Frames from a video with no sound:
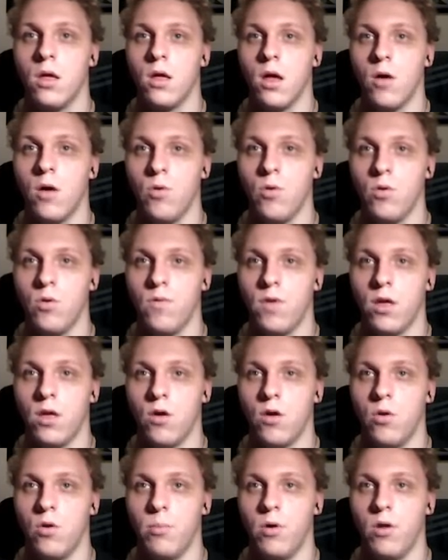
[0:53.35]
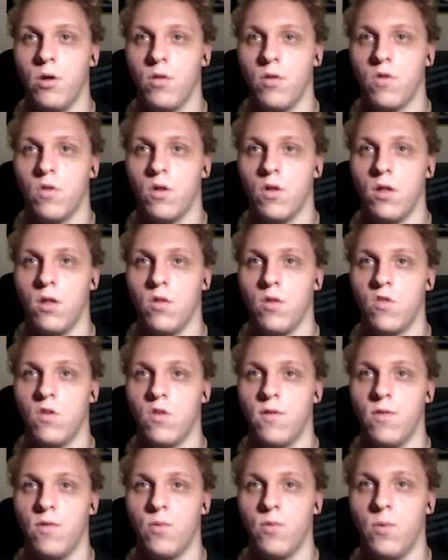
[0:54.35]
how do we go about installing
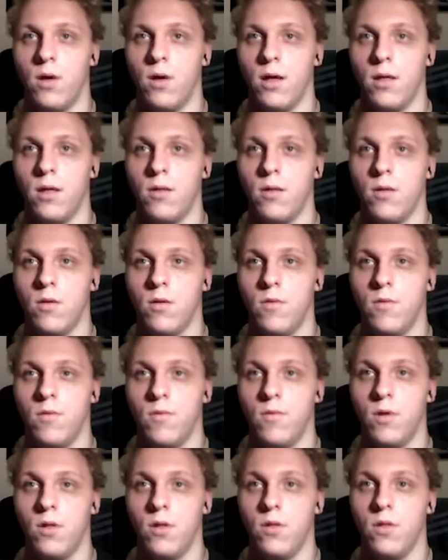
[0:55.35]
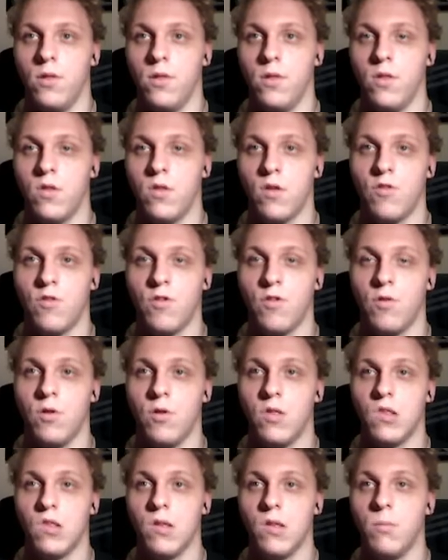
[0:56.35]
software? Well, it's actually
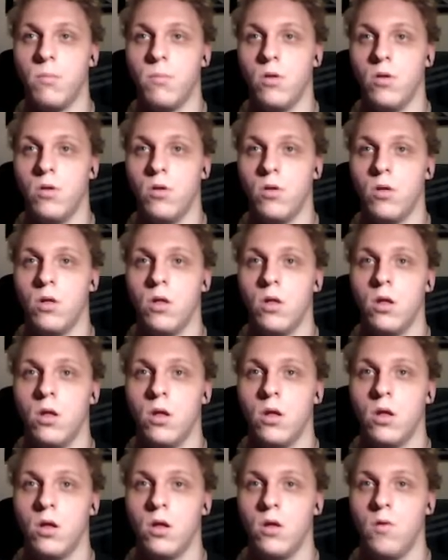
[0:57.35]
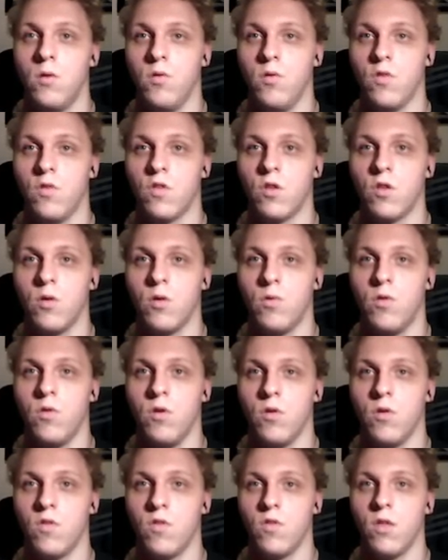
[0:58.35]
really simple. You just go to
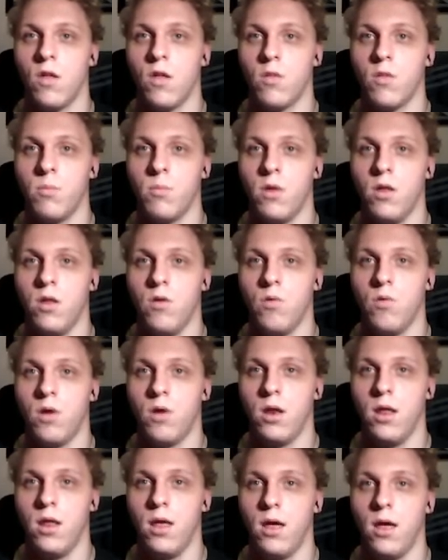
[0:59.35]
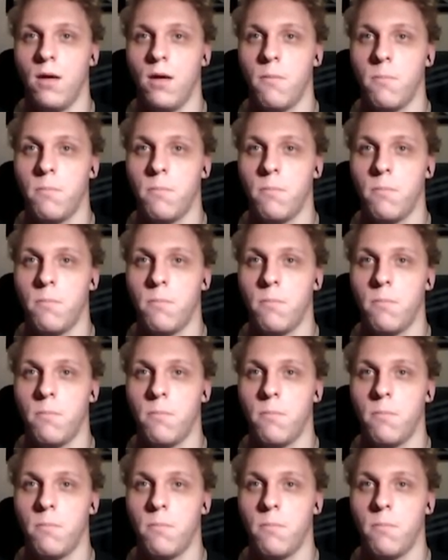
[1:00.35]
your start menu right here,